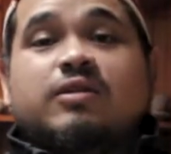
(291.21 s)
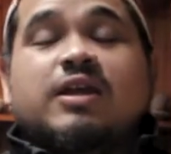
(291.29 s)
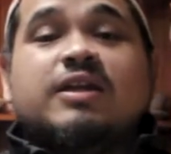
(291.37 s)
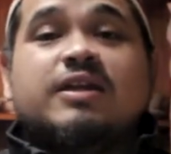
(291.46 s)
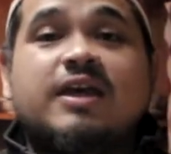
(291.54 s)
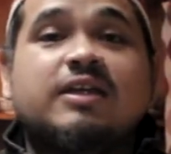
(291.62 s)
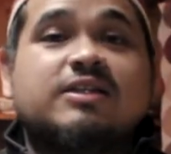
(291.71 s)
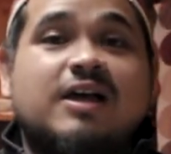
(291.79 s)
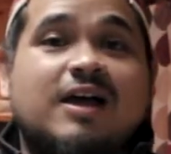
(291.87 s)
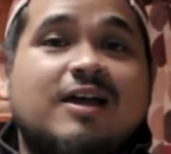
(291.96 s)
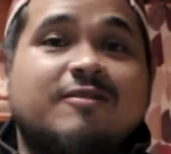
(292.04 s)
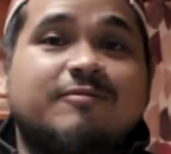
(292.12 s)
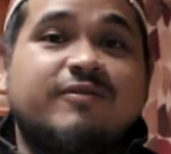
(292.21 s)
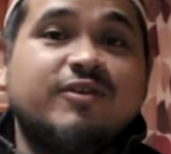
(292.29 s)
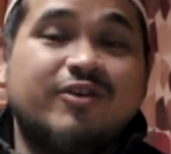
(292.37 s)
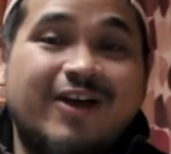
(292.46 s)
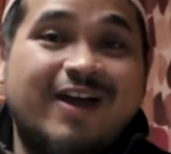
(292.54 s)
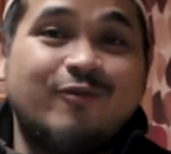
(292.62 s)
in the daytime, if you
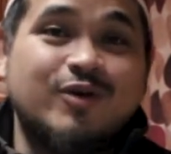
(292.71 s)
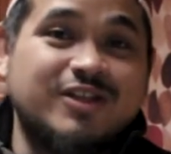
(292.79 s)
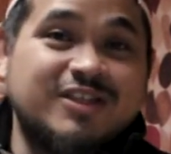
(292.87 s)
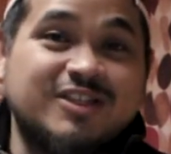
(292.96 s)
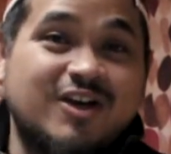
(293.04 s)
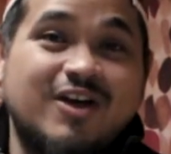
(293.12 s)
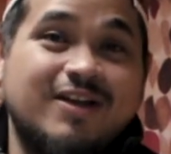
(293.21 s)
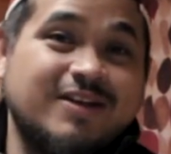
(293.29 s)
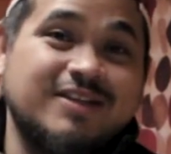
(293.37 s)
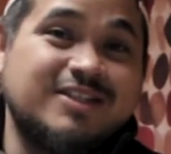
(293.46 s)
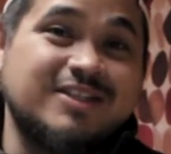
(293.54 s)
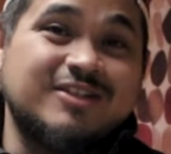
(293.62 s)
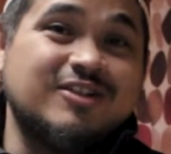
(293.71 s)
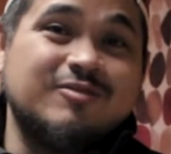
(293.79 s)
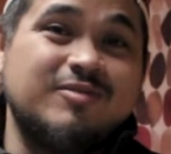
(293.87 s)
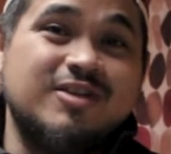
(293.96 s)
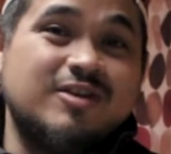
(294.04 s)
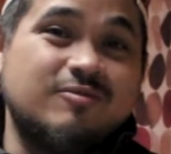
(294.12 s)
don't have one of these on, it's just gonna
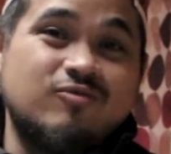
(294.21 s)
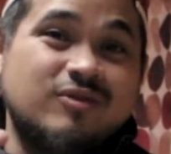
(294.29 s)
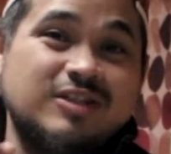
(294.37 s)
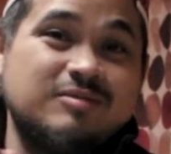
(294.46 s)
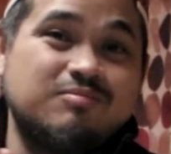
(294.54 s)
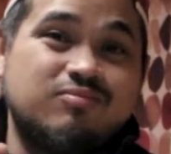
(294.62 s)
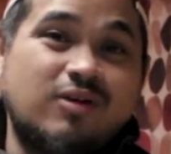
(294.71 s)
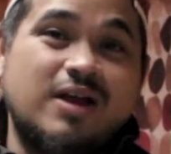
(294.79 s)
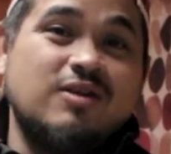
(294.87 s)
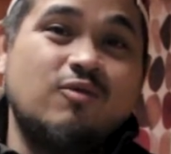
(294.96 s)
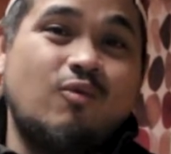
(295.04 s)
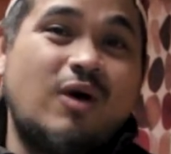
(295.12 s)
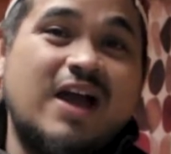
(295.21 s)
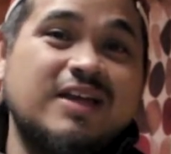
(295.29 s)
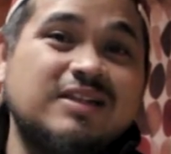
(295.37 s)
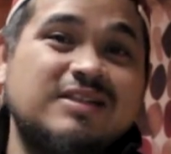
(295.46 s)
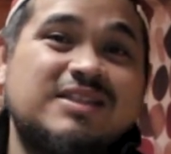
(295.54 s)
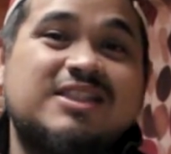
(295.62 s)
be a really bright
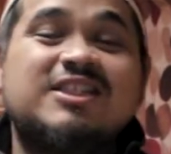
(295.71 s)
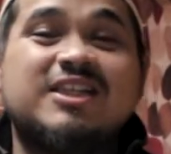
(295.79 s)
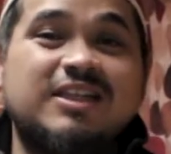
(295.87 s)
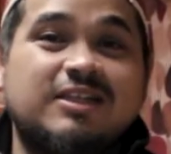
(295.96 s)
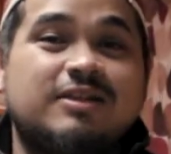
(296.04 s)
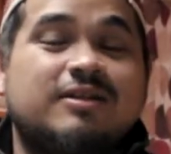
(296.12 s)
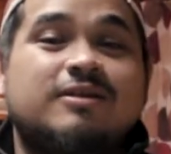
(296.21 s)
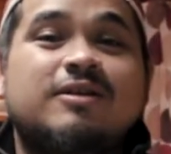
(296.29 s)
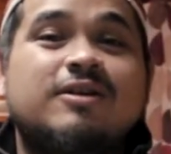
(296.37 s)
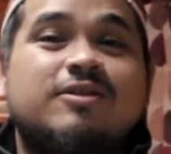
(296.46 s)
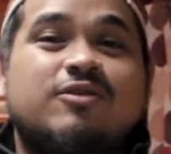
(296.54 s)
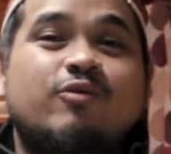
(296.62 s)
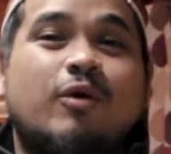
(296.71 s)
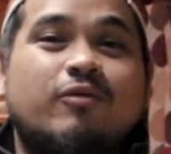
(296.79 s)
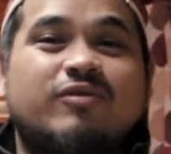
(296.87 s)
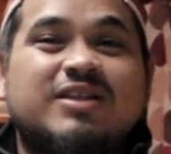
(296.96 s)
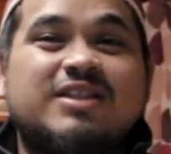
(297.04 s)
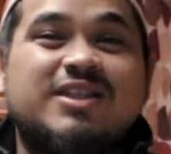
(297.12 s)
white scene. You won't
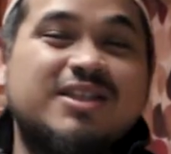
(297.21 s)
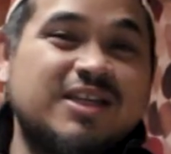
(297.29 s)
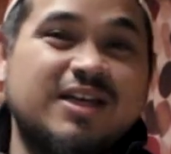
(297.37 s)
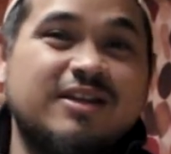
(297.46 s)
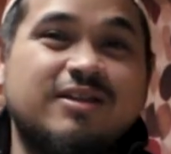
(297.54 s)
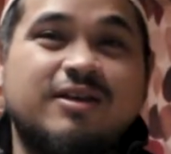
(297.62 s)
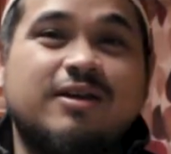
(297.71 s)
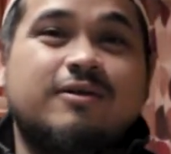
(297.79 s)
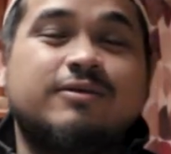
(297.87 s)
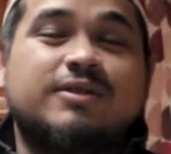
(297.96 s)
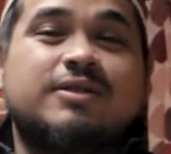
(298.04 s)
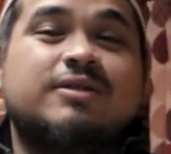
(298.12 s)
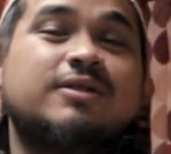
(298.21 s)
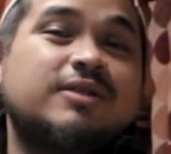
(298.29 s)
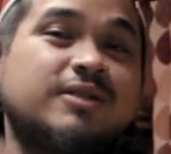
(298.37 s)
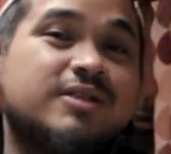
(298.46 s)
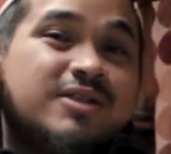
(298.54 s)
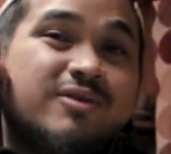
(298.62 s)
really see anything else.
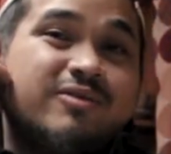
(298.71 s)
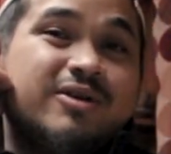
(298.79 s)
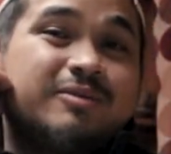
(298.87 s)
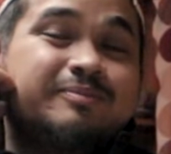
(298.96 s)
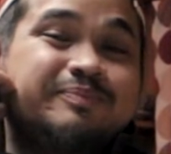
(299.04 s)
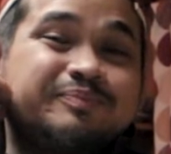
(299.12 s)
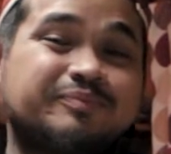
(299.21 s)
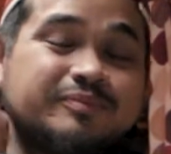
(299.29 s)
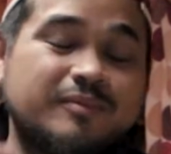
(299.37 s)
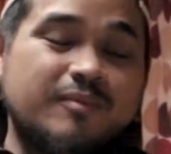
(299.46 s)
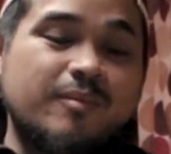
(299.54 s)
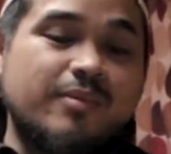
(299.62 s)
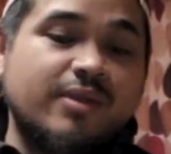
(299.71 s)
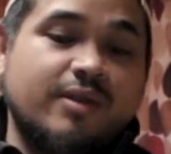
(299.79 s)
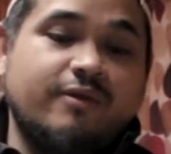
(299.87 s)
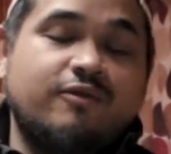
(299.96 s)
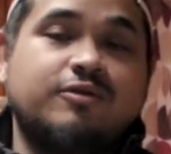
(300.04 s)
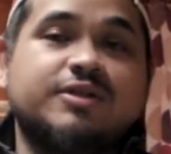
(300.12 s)
So
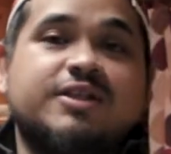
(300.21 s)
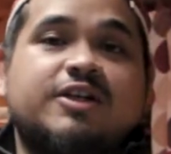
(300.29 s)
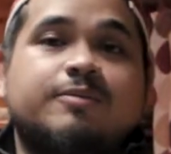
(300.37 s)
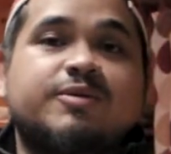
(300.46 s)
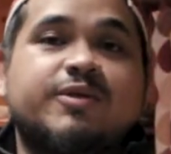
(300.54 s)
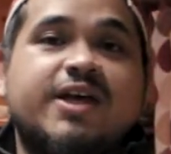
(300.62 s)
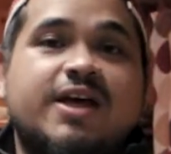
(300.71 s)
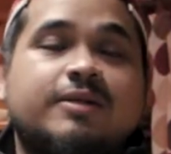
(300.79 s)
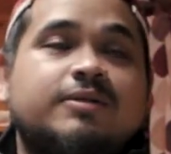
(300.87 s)
of course it helps with that.